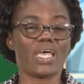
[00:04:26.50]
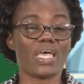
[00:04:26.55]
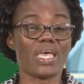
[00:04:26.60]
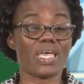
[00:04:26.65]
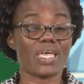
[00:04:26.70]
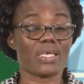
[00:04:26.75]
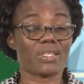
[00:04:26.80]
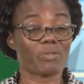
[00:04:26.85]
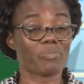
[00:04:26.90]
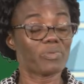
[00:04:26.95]

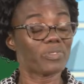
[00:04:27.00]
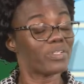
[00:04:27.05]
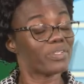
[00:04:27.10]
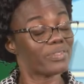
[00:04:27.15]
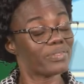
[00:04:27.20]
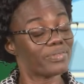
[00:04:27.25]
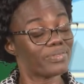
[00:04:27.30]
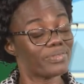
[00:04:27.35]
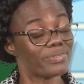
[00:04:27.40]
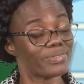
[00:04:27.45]

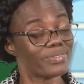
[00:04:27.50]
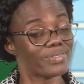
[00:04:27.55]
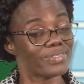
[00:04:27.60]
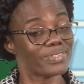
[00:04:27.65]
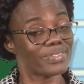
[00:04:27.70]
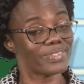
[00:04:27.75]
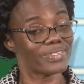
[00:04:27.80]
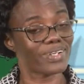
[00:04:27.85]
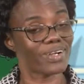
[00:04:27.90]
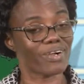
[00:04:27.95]
Edible,
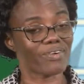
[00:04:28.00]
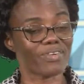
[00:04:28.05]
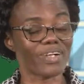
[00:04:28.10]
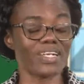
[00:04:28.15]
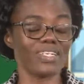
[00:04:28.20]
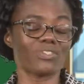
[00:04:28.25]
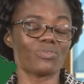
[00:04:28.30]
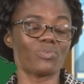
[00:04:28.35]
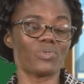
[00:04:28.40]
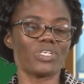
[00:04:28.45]
all
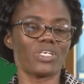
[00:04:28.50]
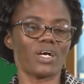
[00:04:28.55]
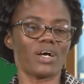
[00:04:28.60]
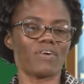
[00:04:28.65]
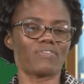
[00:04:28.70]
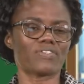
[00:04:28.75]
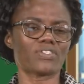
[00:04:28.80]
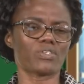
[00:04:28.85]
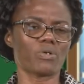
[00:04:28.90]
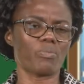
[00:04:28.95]
right, we
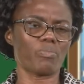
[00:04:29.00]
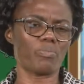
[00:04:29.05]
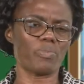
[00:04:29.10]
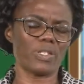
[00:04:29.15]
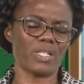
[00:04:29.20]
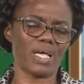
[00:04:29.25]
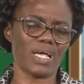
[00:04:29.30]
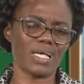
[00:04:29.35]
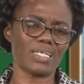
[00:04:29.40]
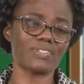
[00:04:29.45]
have some
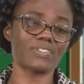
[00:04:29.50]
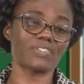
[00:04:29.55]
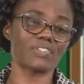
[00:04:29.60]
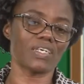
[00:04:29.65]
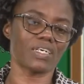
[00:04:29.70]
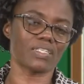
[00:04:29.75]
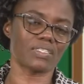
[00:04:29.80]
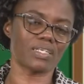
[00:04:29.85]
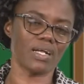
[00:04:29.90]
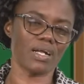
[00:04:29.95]
plants
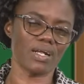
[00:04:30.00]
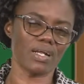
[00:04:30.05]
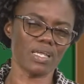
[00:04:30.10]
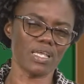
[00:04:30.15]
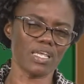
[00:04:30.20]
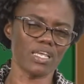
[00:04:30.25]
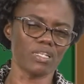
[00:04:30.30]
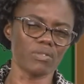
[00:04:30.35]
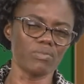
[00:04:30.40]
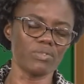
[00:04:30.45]
that are
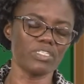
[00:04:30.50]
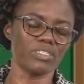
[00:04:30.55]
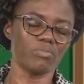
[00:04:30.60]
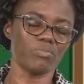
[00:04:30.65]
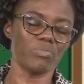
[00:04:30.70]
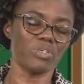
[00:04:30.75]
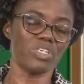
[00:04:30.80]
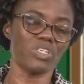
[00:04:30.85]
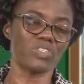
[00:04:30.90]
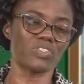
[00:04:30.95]
edible. It
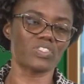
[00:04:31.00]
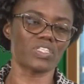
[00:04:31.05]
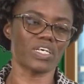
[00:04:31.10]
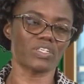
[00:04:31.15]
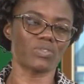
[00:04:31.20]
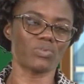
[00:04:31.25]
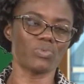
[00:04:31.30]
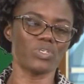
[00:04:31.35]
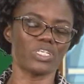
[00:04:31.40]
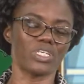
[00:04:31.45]
means
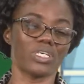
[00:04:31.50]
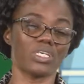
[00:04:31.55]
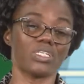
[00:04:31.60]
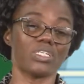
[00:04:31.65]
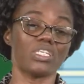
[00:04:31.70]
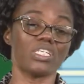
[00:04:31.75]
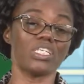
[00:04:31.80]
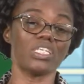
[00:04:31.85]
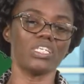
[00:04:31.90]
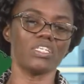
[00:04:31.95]
that we
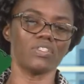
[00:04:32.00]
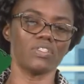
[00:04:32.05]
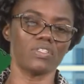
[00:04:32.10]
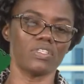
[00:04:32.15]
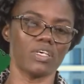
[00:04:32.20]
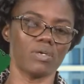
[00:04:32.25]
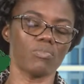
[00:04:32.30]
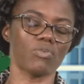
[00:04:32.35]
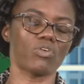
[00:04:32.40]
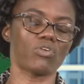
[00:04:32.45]
can eat
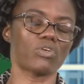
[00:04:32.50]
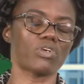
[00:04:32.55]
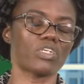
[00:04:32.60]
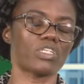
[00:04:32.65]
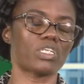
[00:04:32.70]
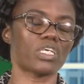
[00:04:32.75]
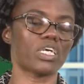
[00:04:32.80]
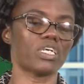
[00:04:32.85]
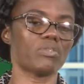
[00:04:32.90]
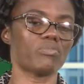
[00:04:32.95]
them or
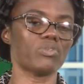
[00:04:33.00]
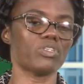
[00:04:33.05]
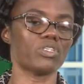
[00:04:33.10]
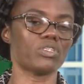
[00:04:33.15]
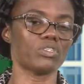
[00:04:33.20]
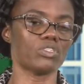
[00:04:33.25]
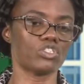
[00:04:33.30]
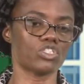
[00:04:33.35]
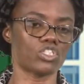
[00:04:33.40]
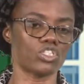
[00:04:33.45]
it can be
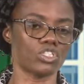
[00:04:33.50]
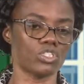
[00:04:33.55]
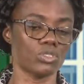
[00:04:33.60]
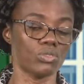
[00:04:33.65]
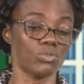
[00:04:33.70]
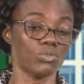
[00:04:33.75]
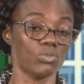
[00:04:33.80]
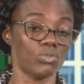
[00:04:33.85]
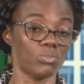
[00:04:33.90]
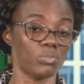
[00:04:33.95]

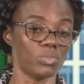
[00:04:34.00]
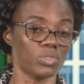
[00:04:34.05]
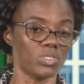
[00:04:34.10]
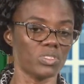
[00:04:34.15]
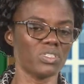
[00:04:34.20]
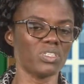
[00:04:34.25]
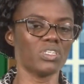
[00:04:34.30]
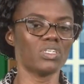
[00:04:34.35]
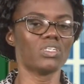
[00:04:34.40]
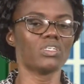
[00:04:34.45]
consumed.
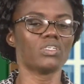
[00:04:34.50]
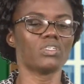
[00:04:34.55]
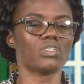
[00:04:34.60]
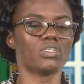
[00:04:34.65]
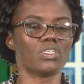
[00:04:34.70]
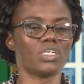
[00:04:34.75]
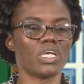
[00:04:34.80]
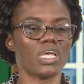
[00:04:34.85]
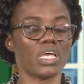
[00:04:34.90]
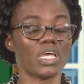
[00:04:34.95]

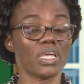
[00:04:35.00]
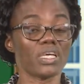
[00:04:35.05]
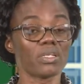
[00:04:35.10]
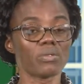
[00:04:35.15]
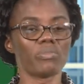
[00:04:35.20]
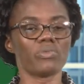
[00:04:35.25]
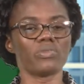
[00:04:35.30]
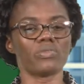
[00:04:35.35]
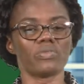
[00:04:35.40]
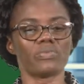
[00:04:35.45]

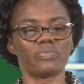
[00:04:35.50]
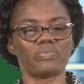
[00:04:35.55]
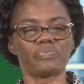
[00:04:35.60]
Edible.